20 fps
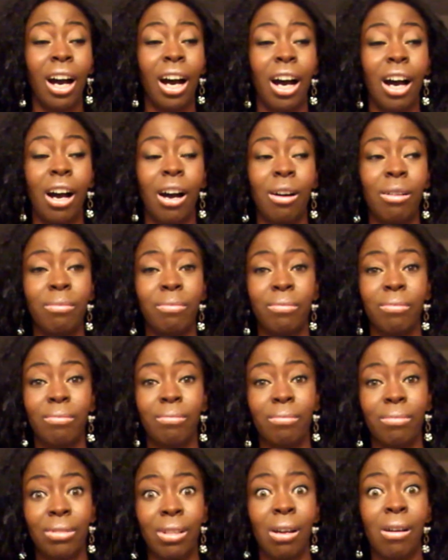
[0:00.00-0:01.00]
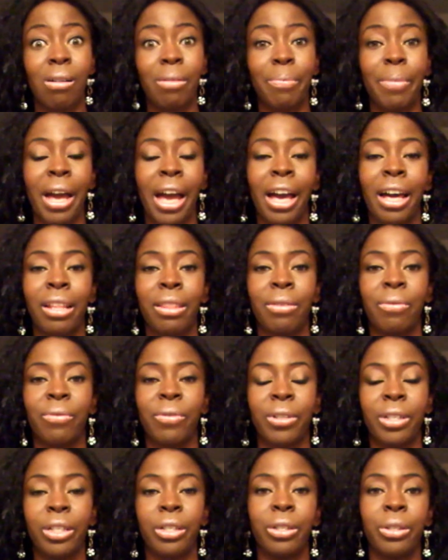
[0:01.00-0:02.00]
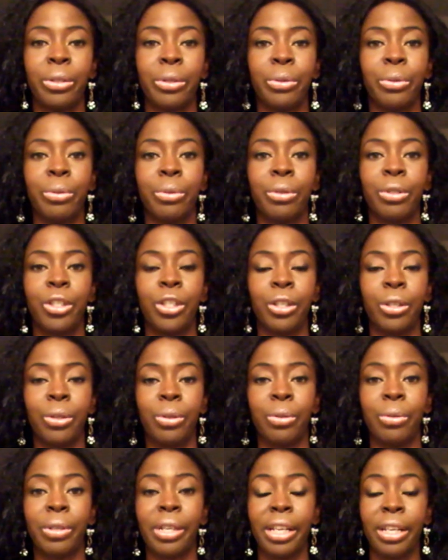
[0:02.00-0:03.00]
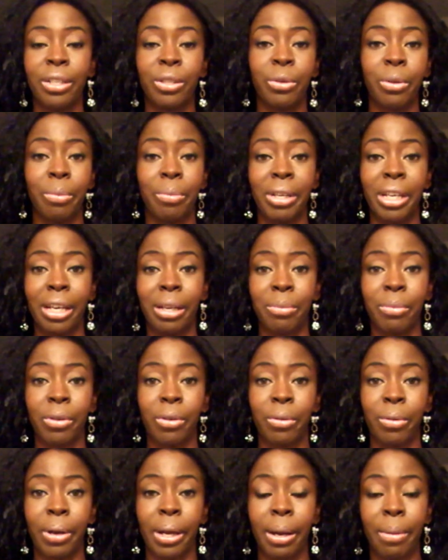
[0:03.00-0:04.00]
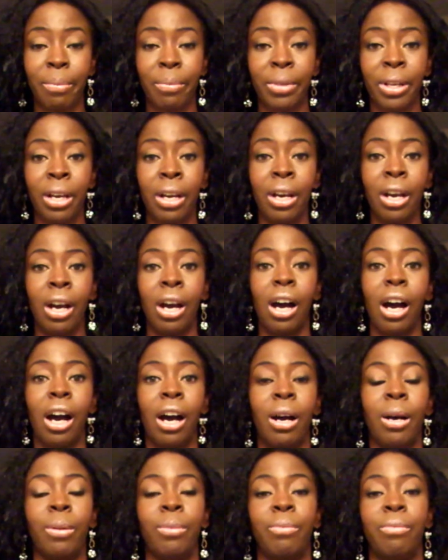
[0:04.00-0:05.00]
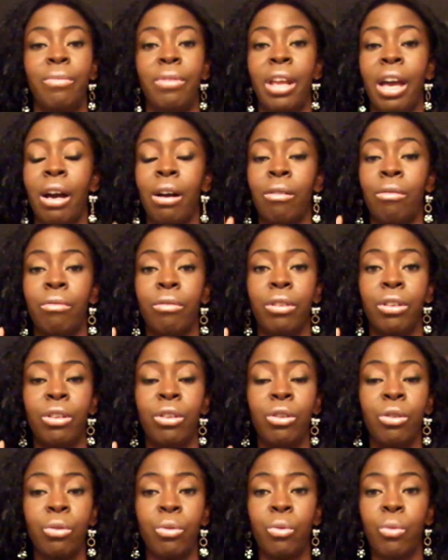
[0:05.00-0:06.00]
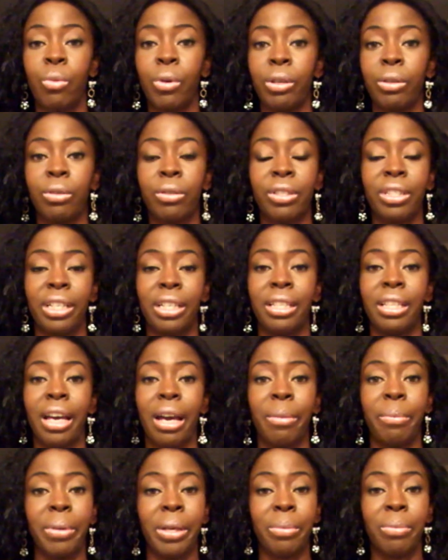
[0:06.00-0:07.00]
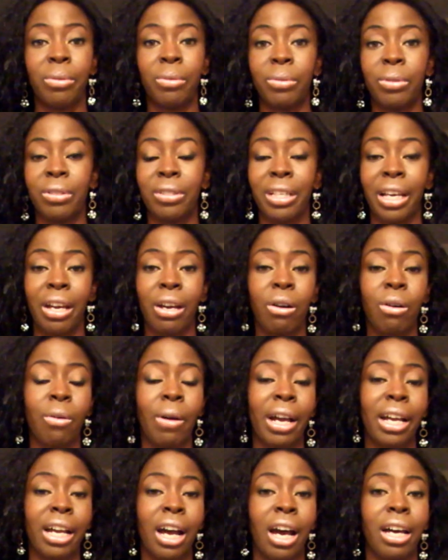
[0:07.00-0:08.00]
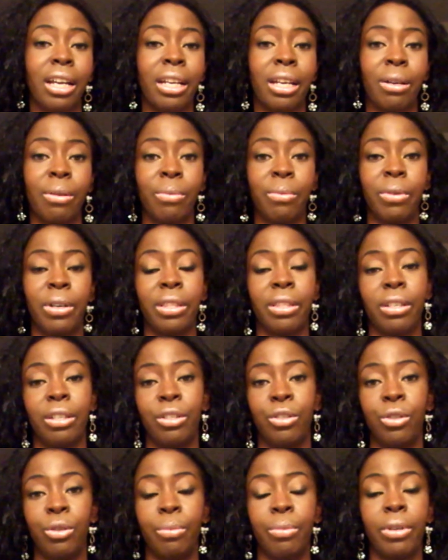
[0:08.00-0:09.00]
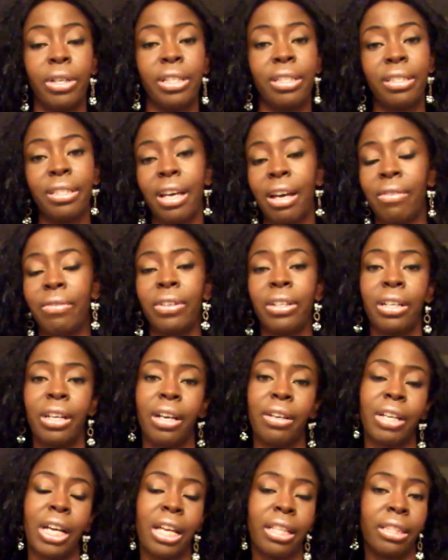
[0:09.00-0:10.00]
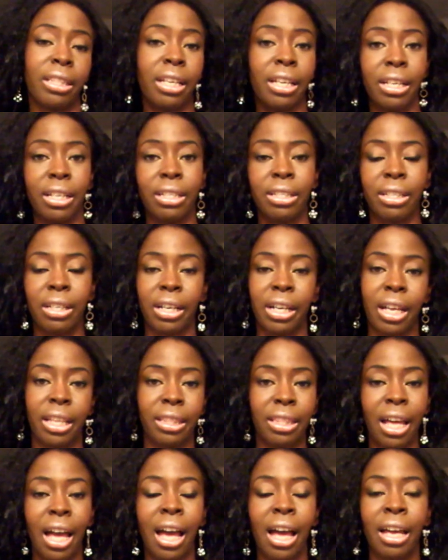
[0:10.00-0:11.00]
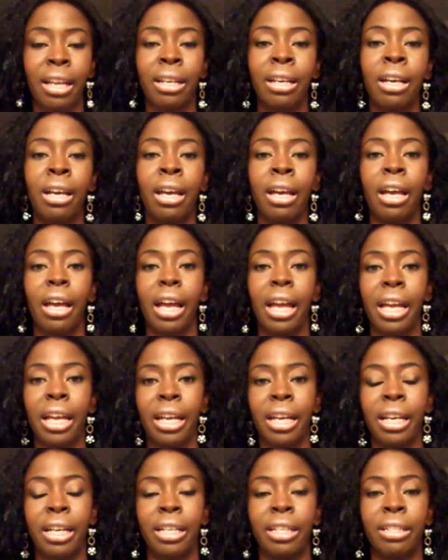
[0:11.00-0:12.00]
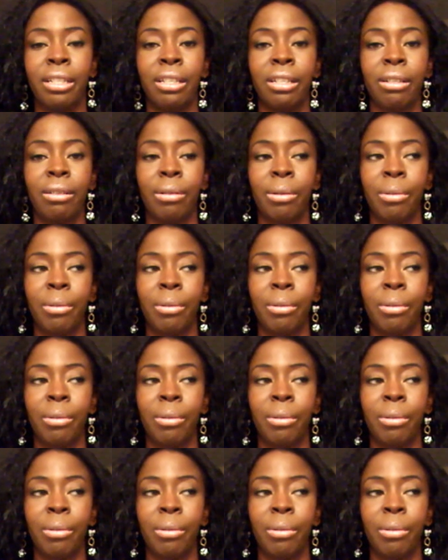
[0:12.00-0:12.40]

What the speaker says: long path for you to get into a PA program. Now, you will see that people will say, oh, I got in with a 2.7, I got this, I got that, and